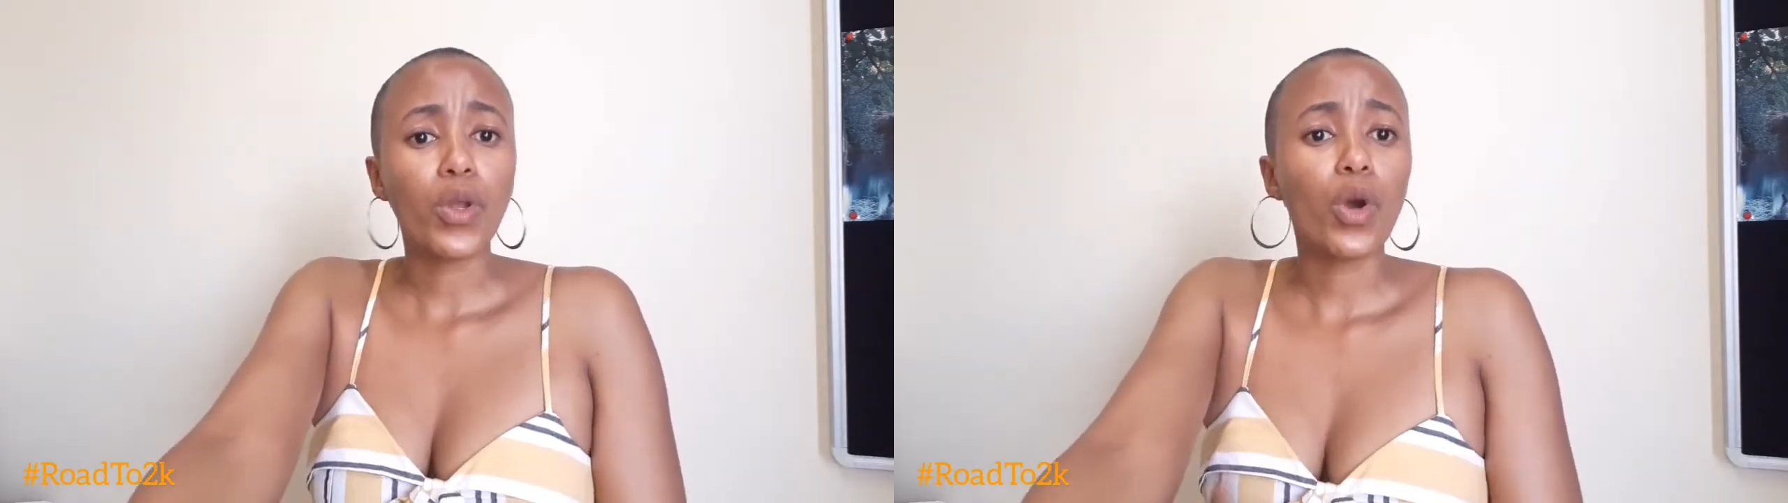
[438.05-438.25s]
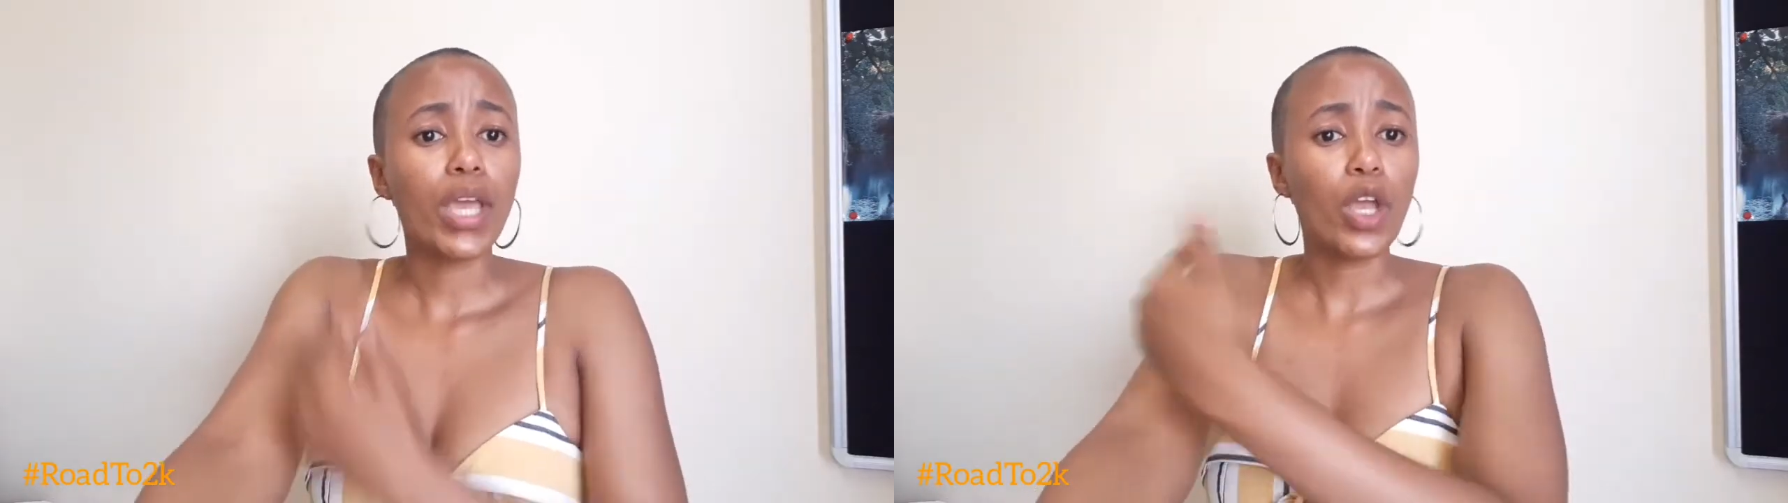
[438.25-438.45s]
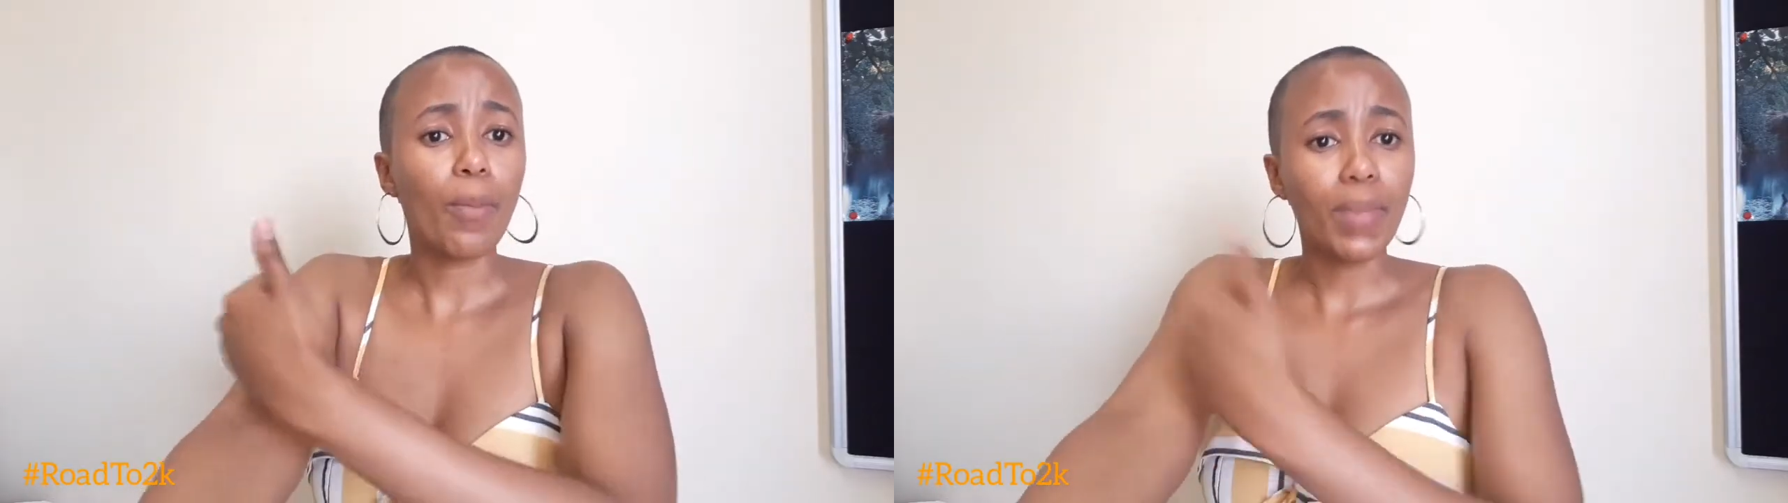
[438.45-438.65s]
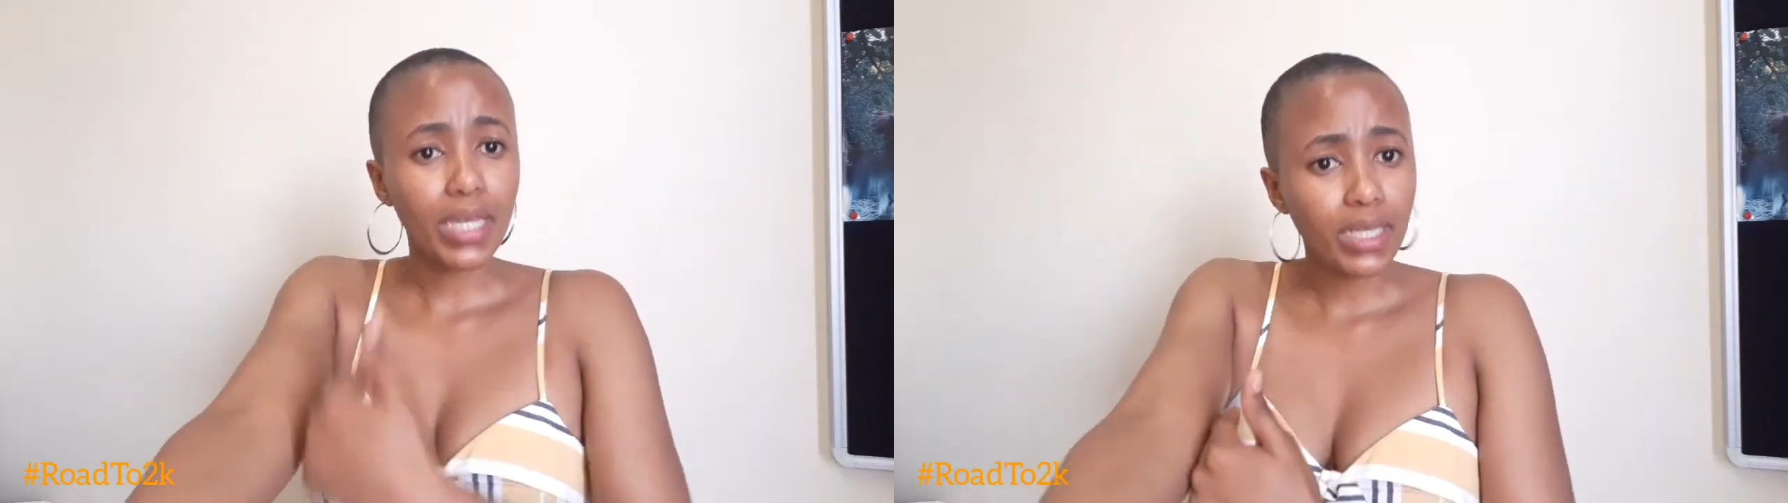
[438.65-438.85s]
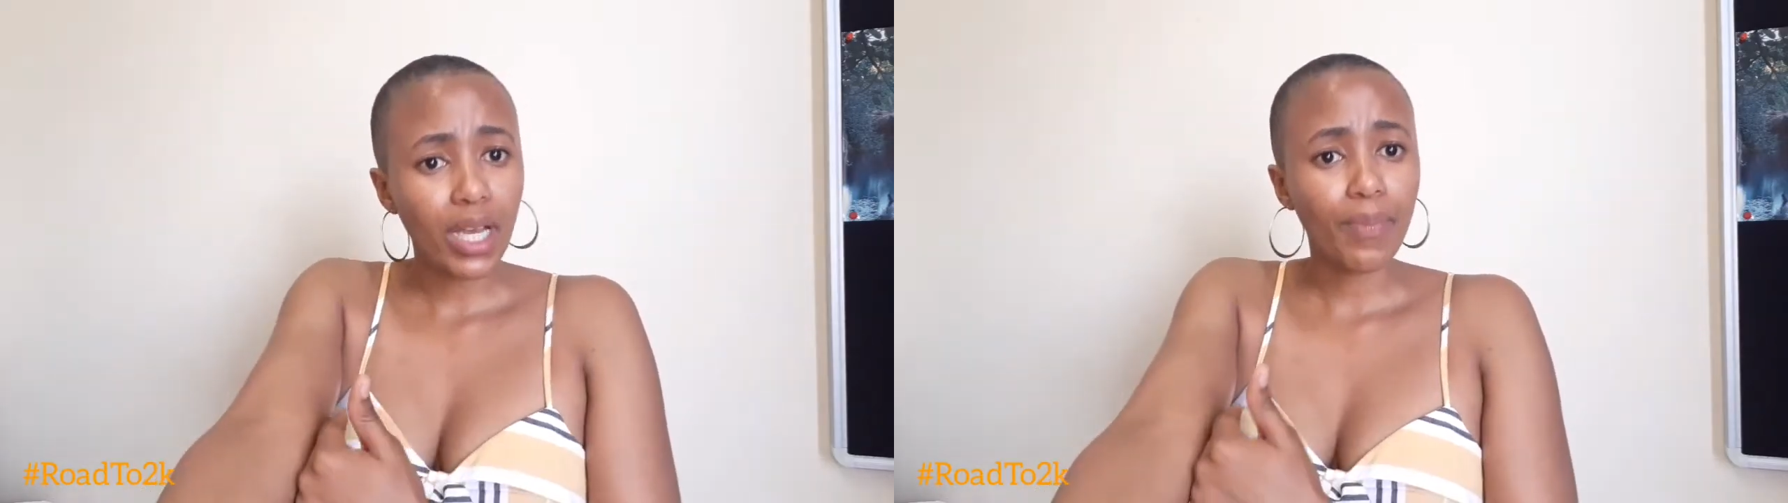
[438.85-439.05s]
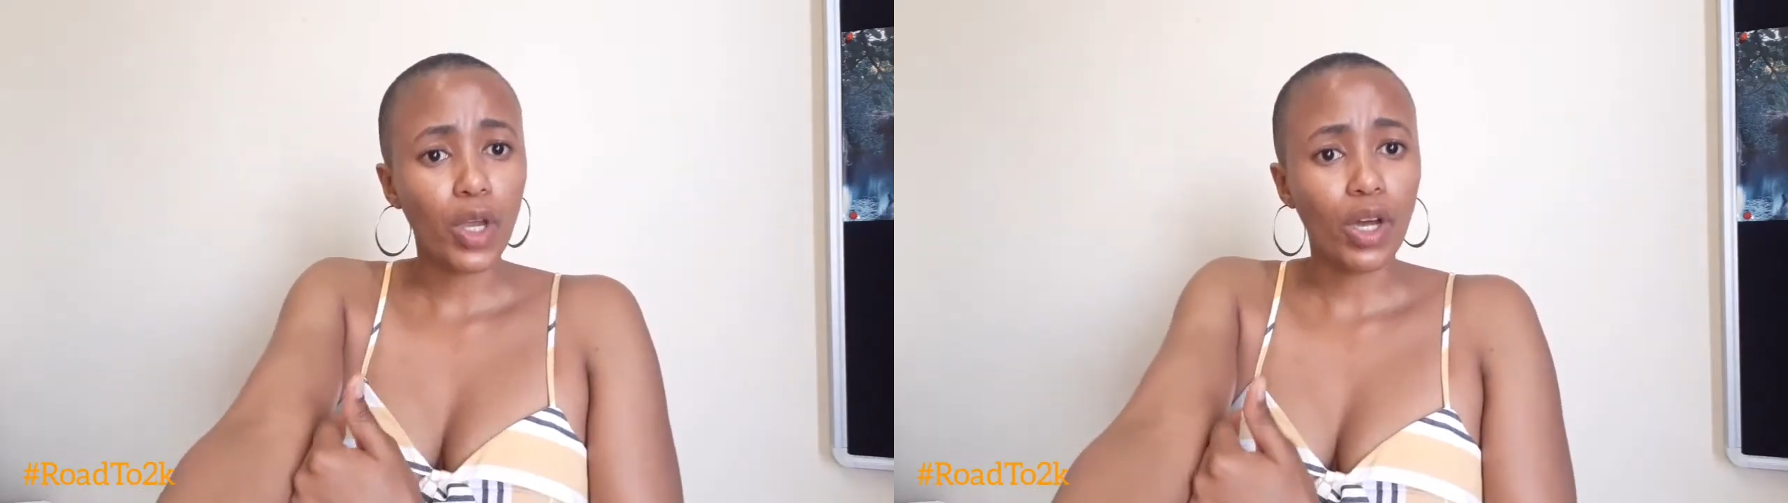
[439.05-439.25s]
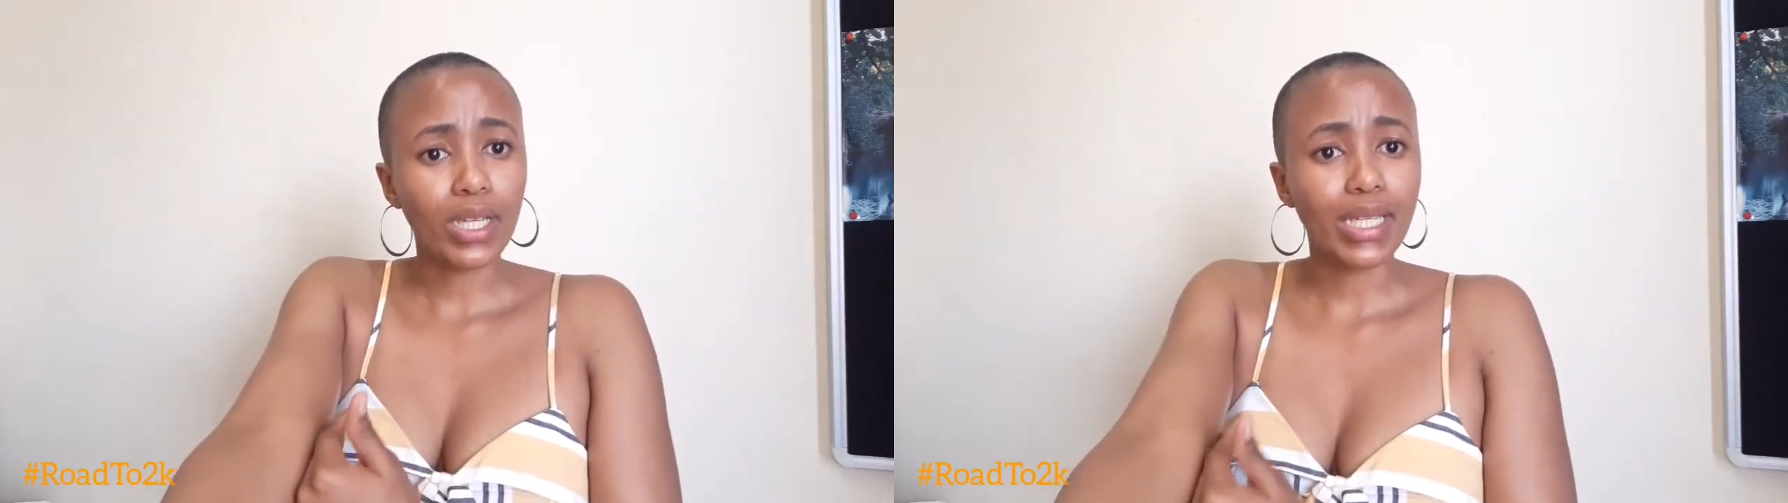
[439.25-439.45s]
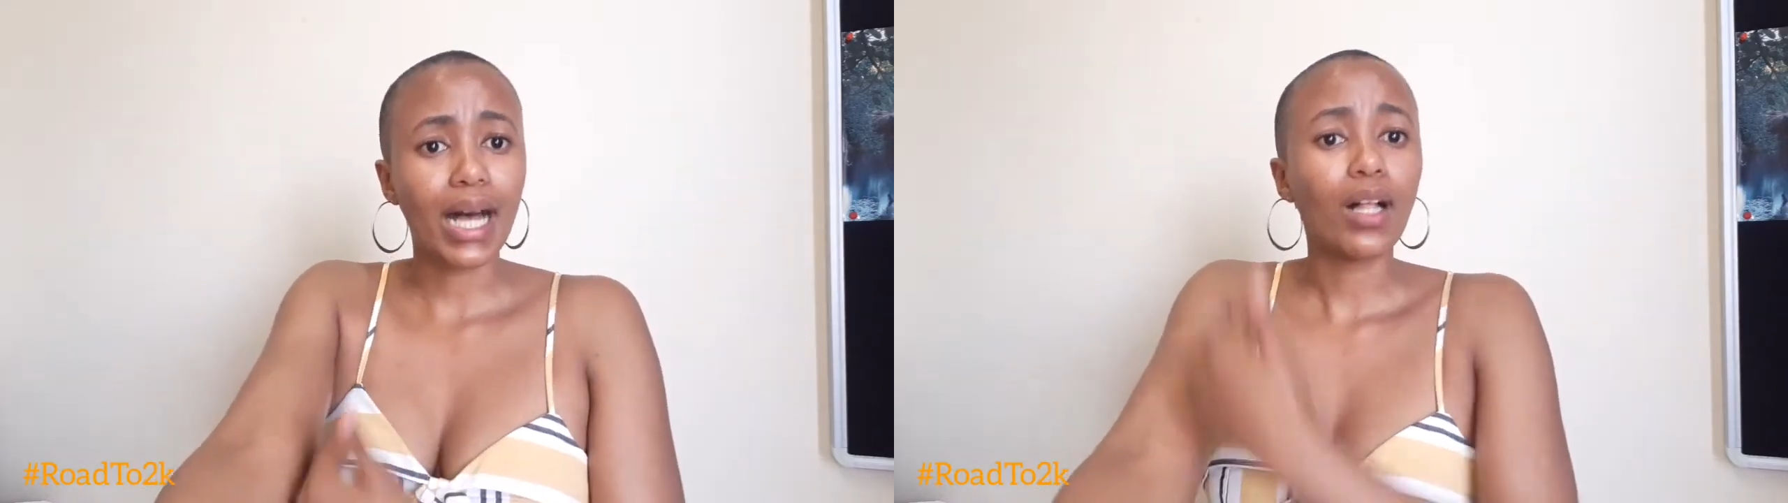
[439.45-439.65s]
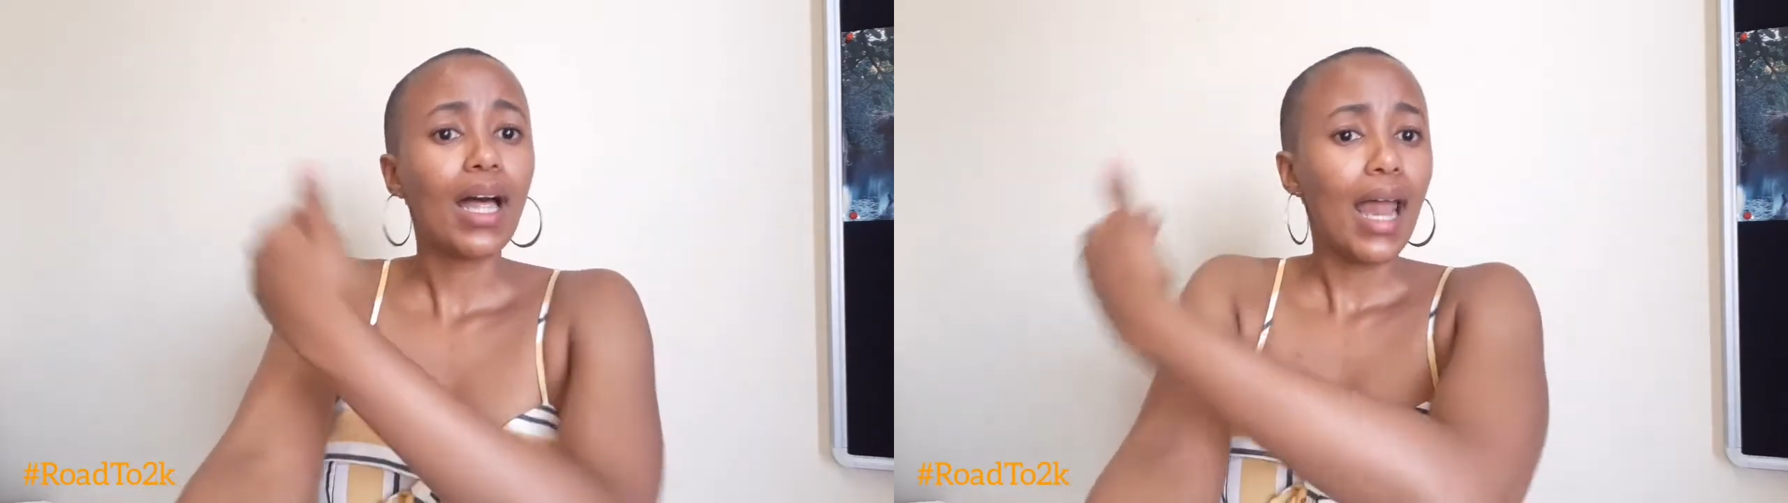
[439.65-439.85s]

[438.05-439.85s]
you know, okay, medial epicondyle,